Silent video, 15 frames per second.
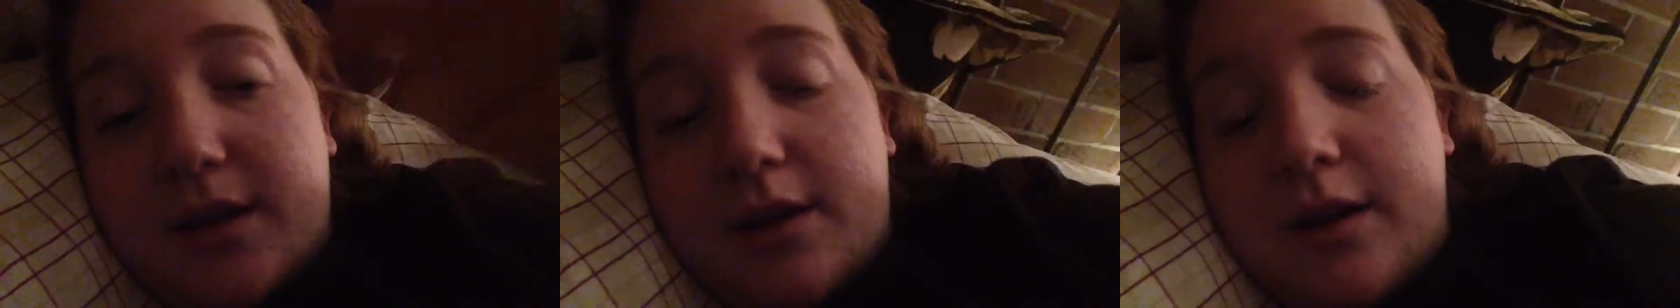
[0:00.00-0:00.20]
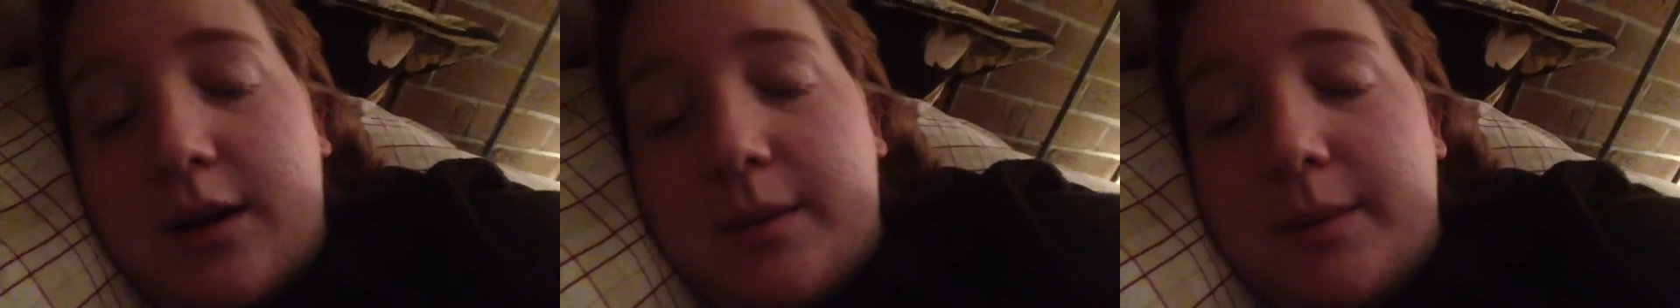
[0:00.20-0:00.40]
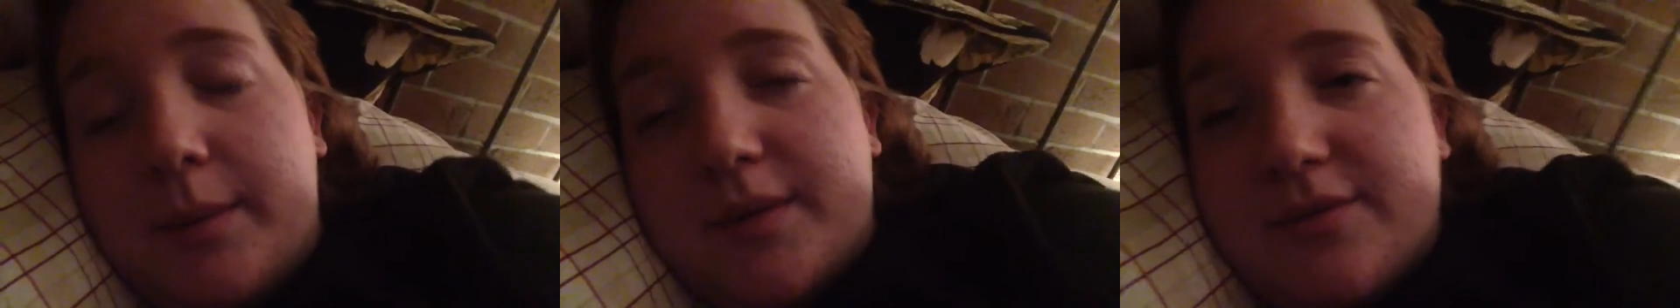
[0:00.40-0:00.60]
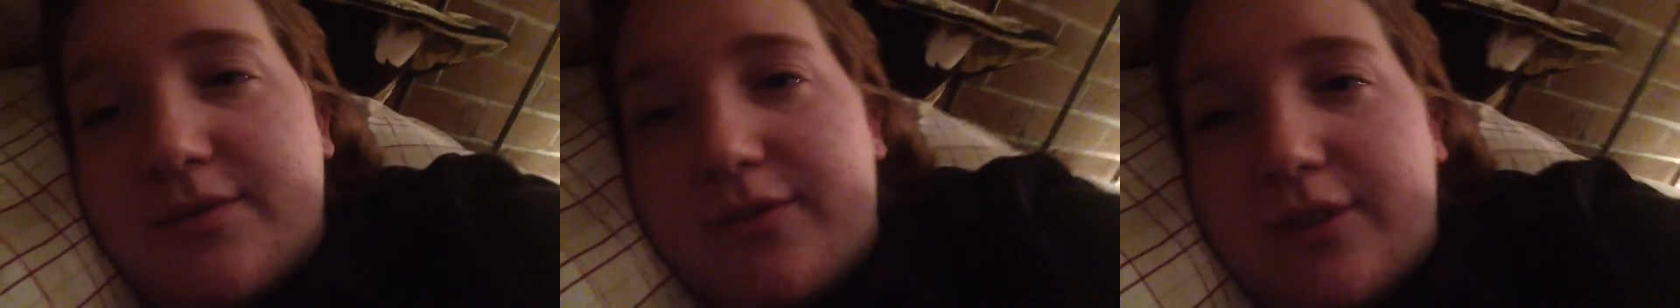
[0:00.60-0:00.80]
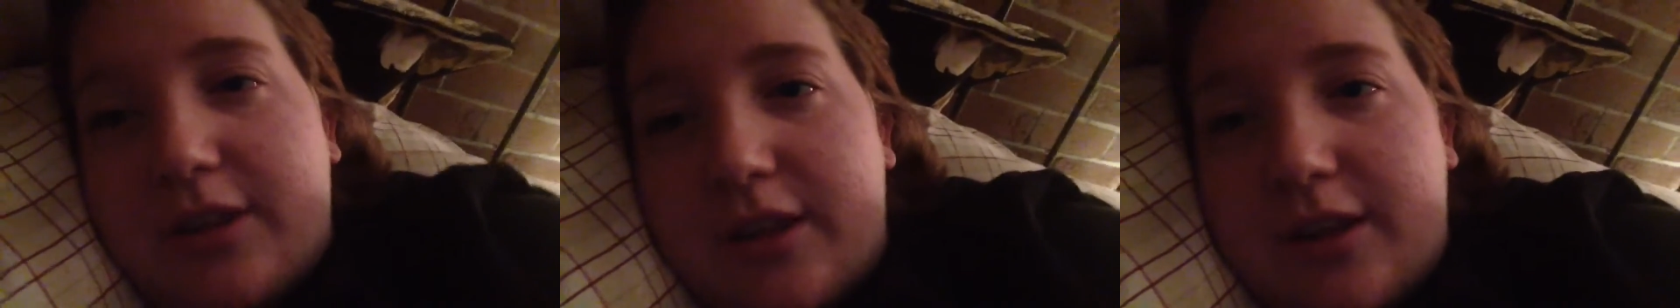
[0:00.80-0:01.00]
Um, I
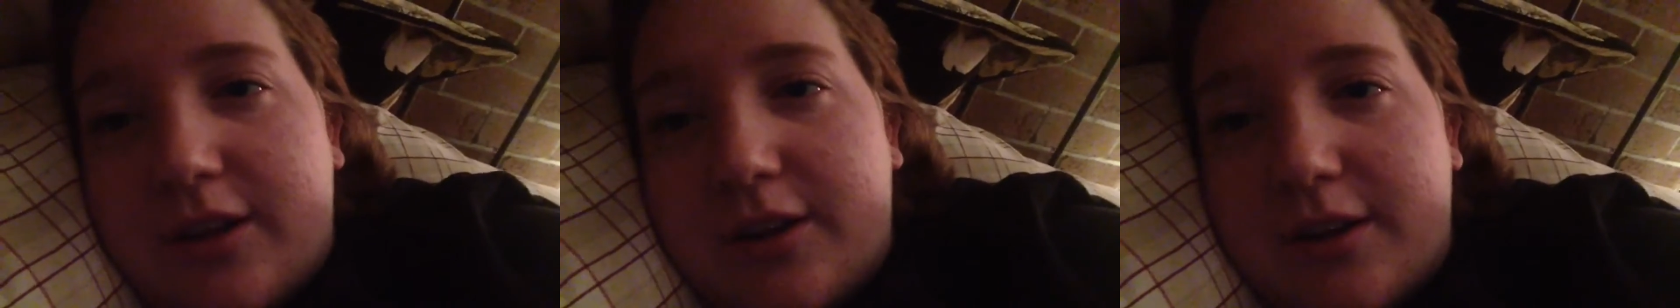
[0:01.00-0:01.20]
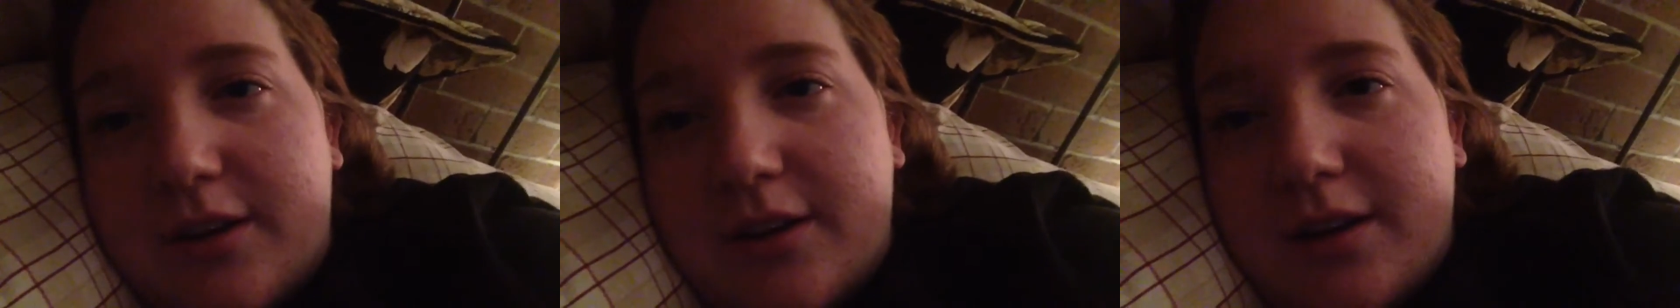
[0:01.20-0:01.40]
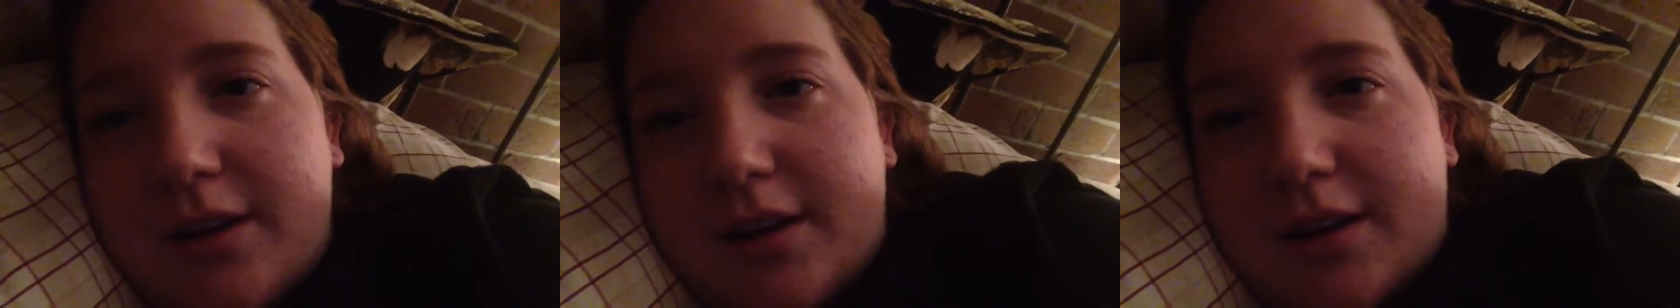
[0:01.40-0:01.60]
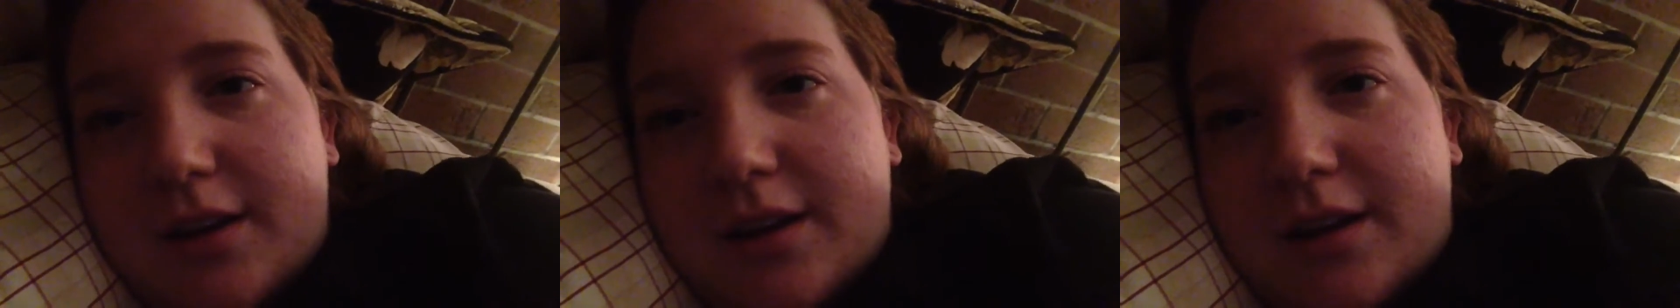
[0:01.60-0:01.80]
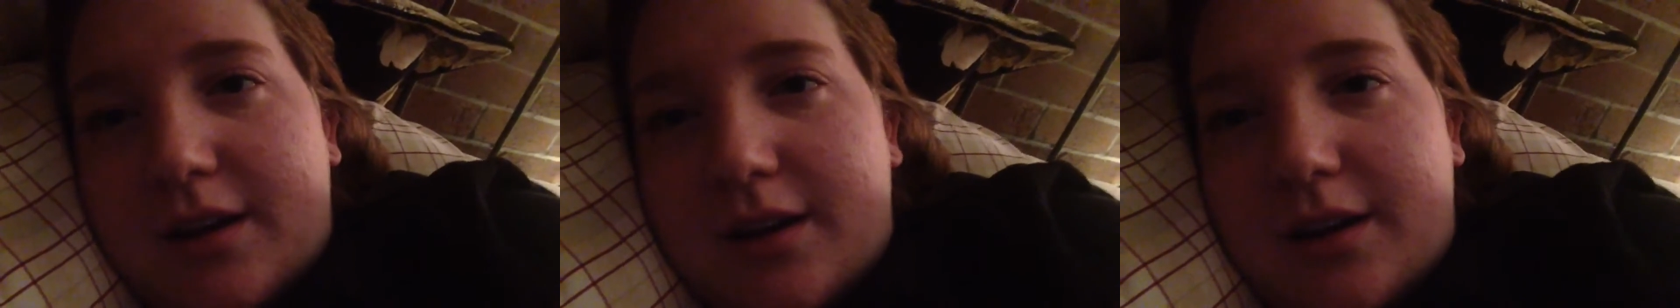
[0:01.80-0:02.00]
wasn't feeling good.
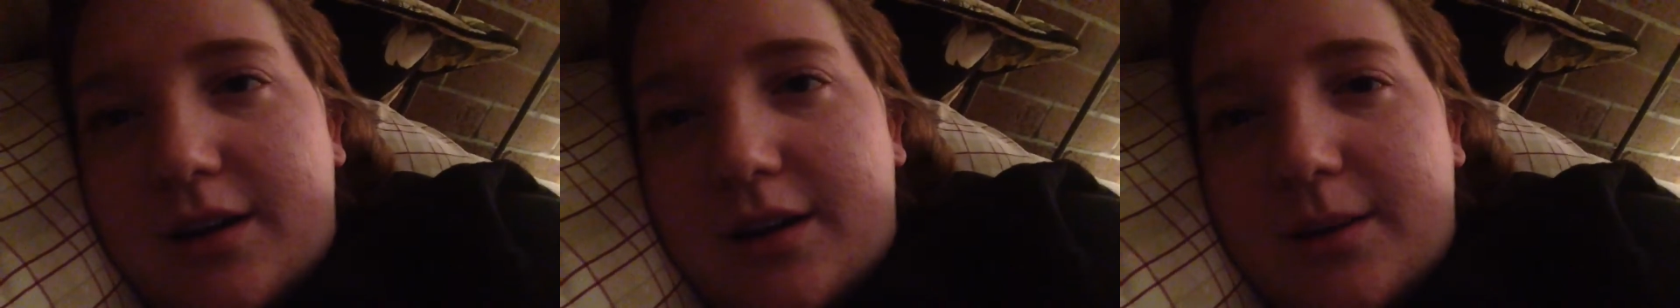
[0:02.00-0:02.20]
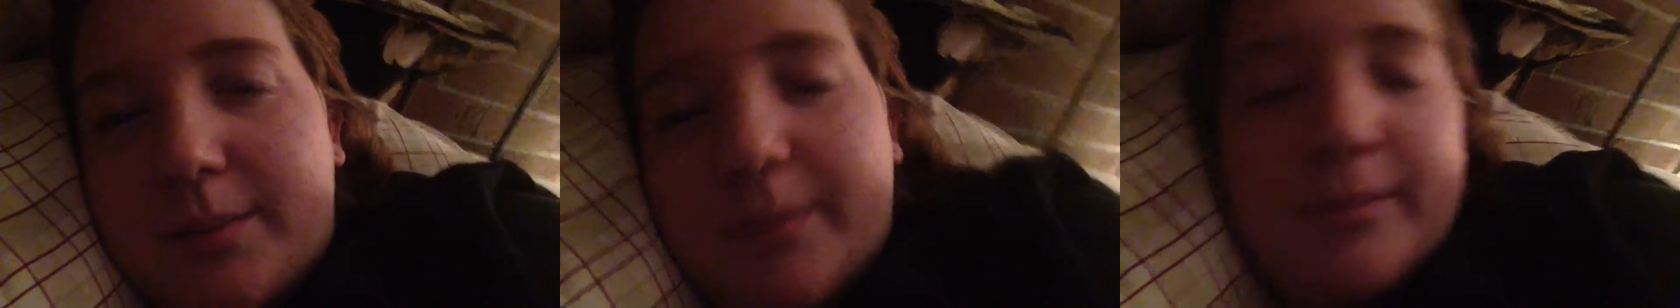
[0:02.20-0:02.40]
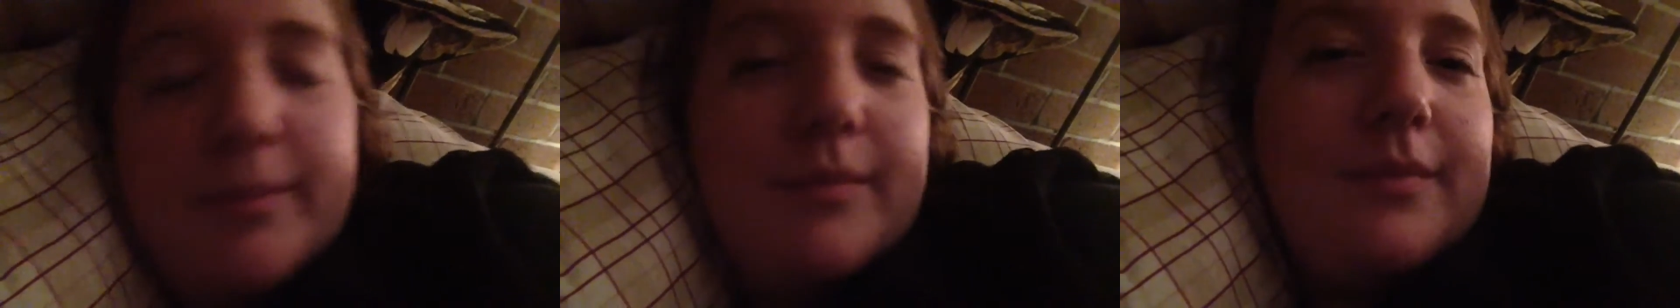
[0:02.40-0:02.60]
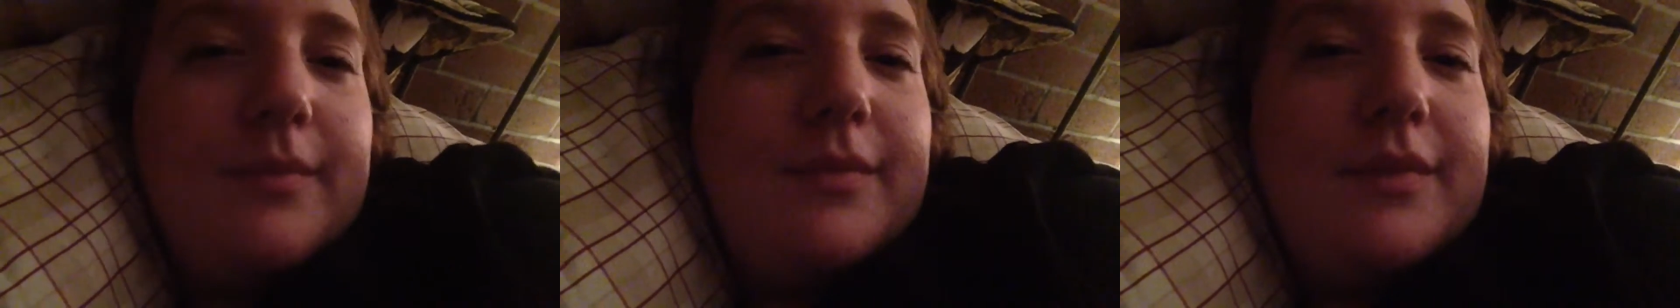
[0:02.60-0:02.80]
Um,